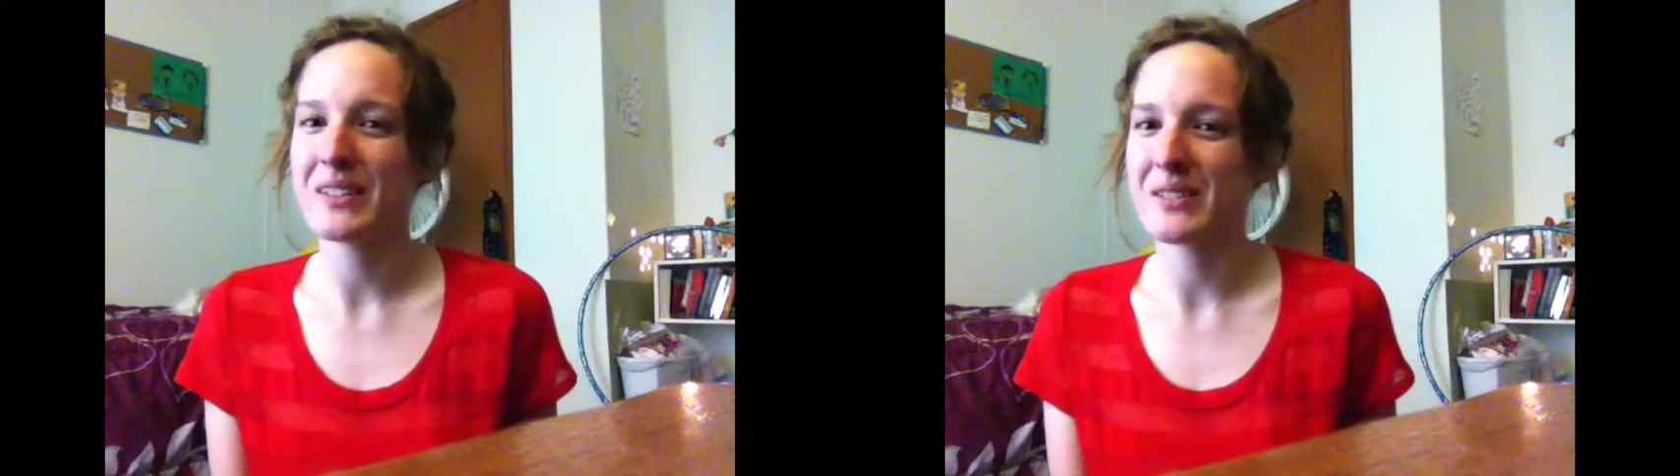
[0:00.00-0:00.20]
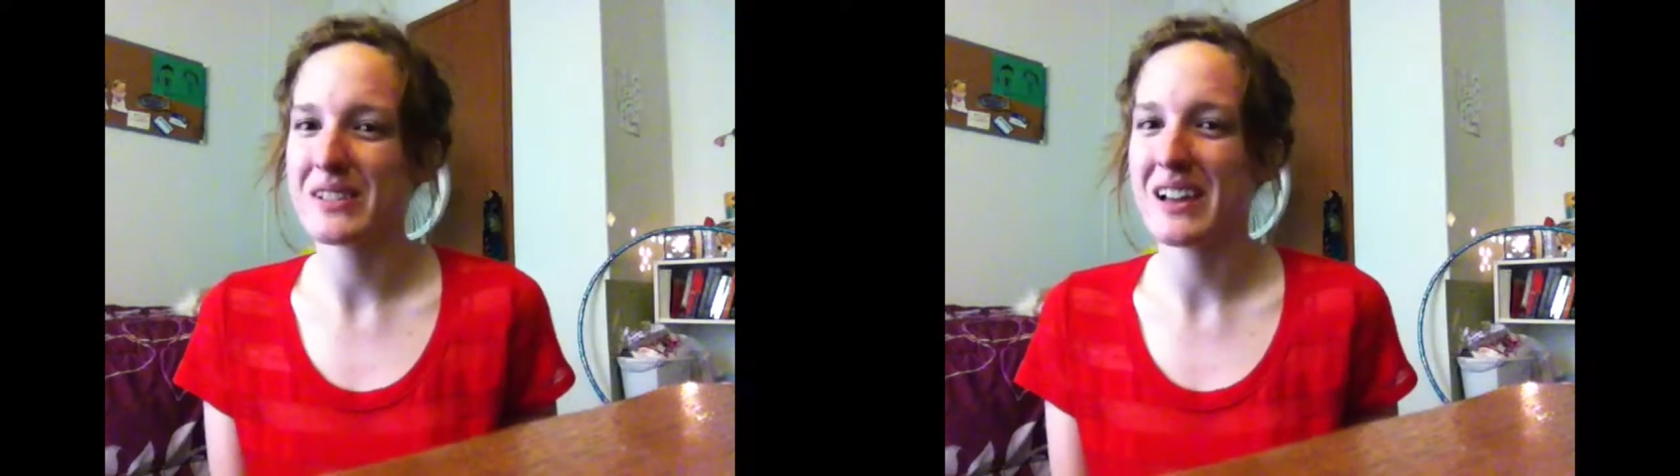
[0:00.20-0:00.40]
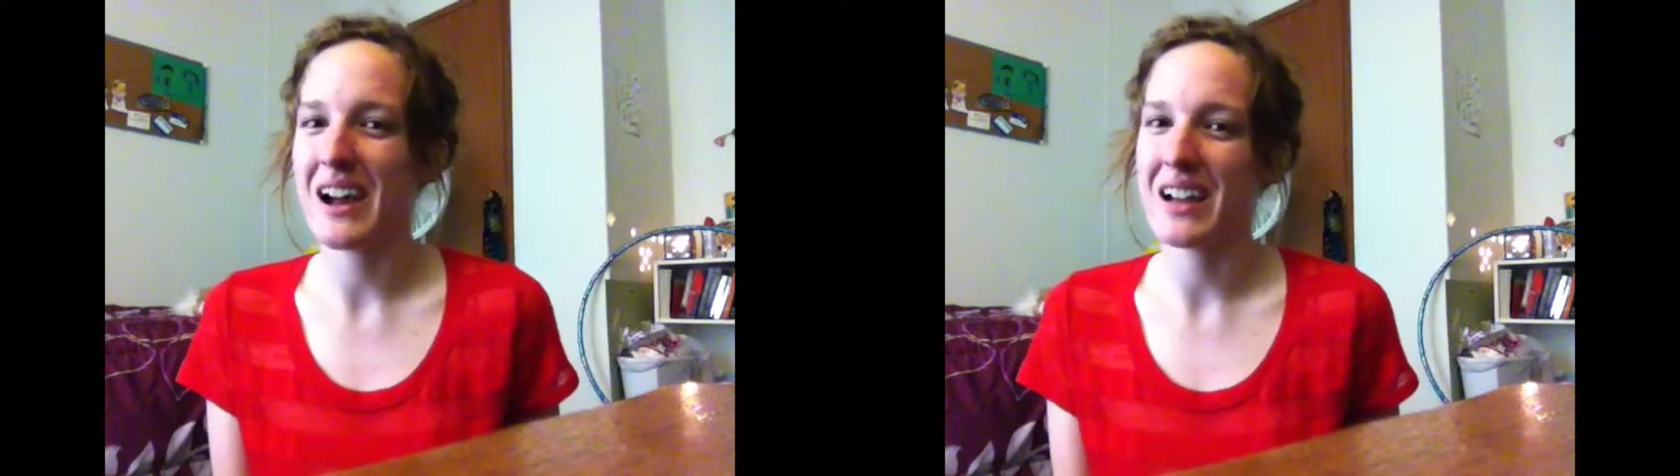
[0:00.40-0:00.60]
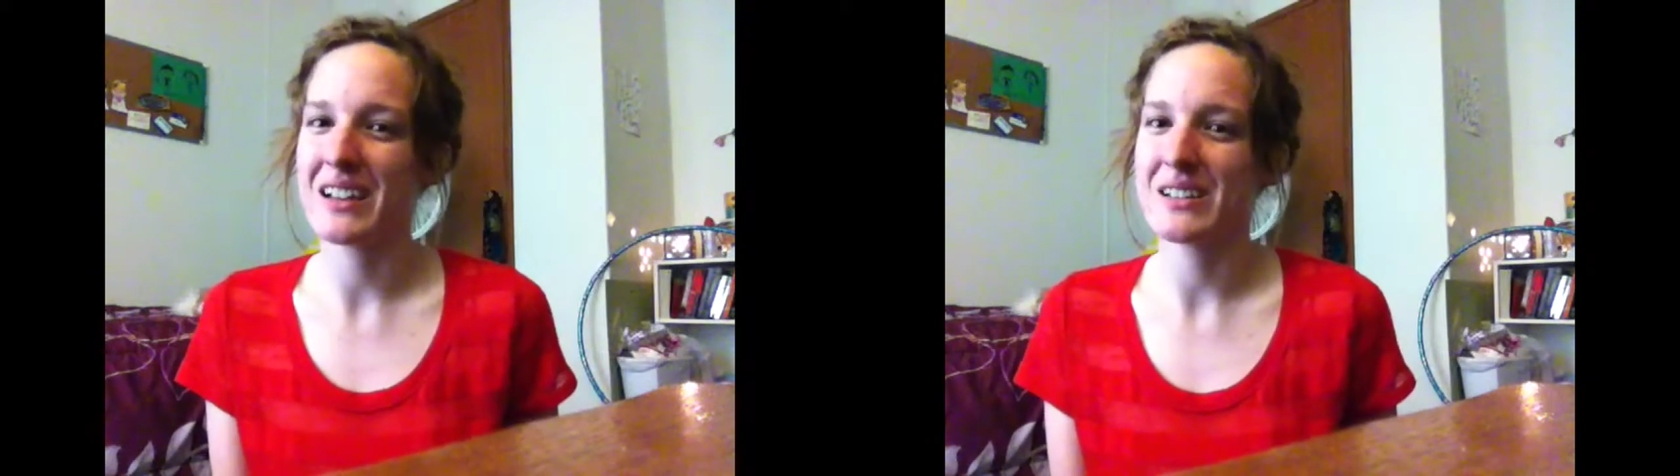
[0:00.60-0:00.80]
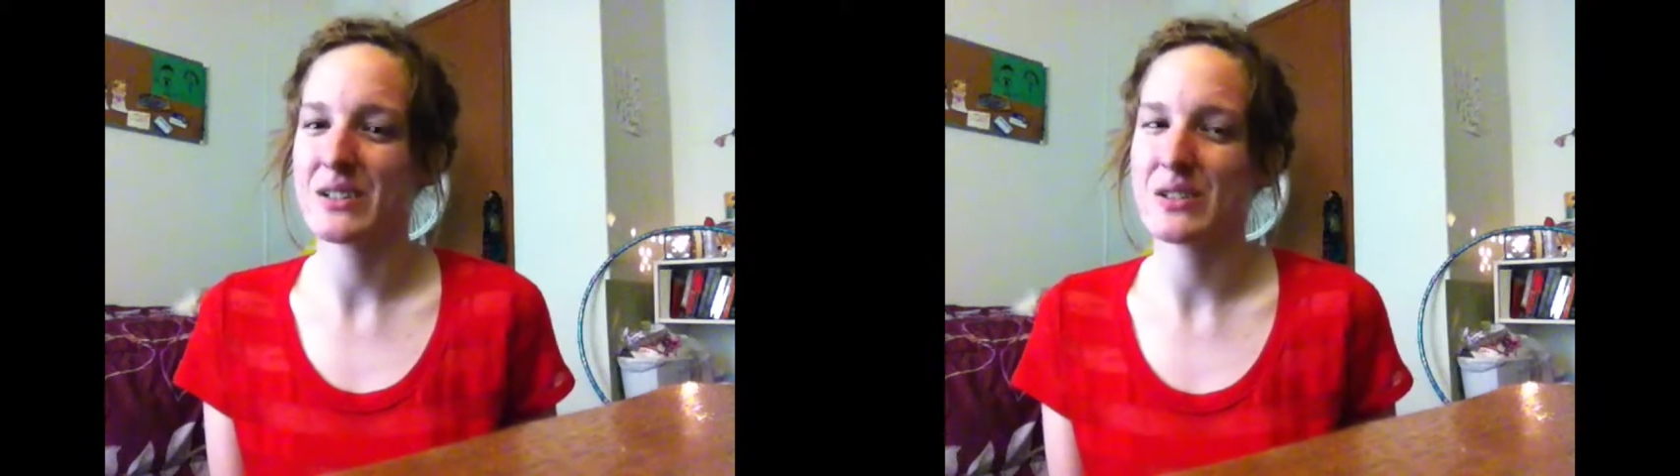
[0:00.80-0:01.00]
those
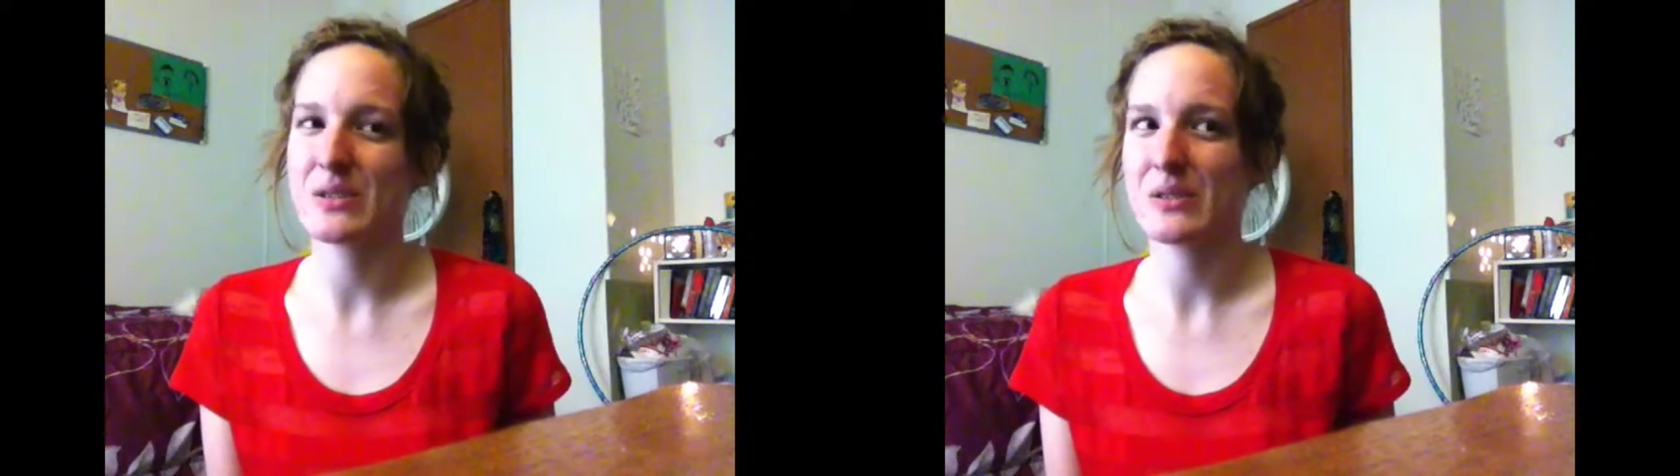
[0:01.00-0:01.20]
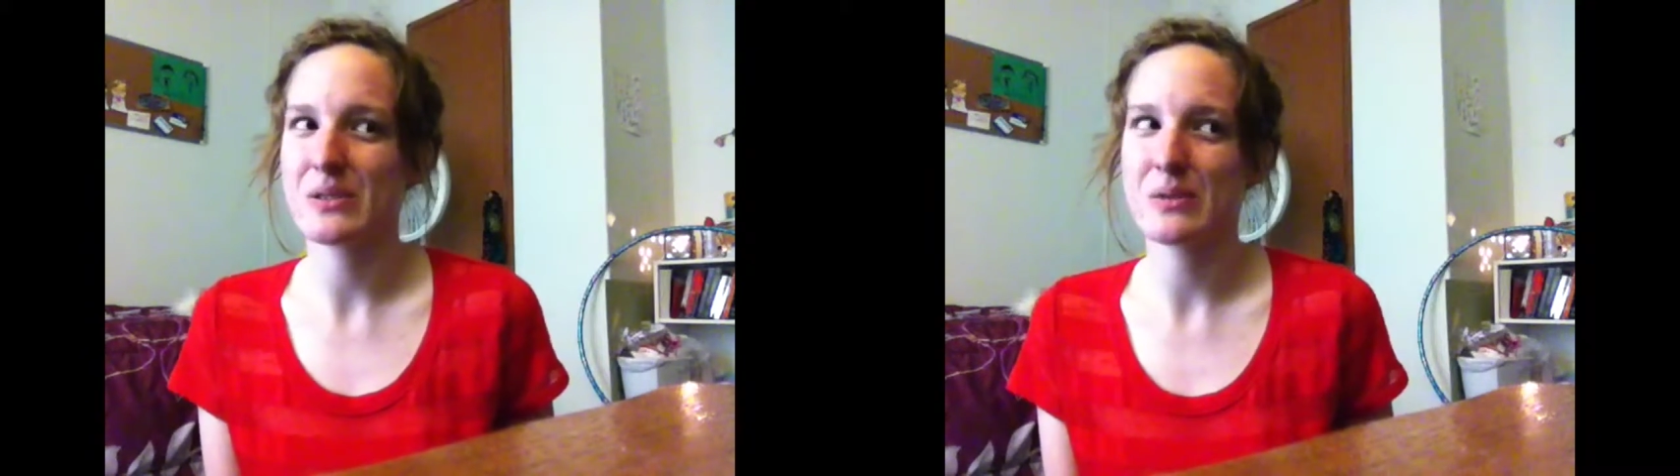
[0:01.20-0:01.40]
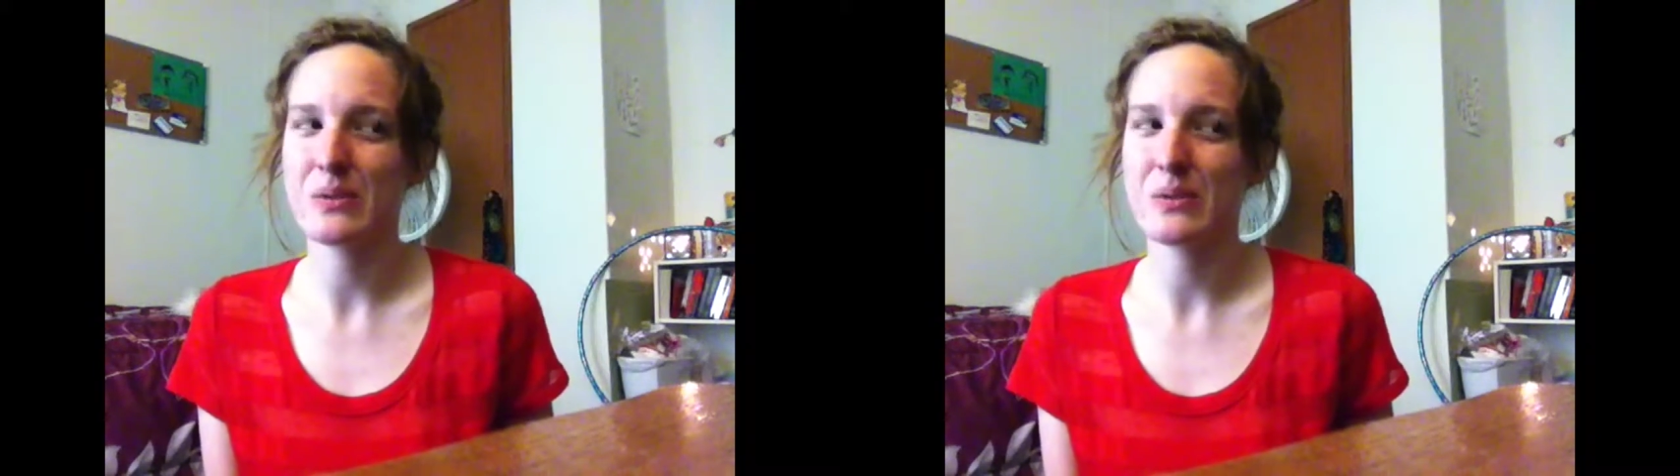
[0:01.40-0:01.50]
guys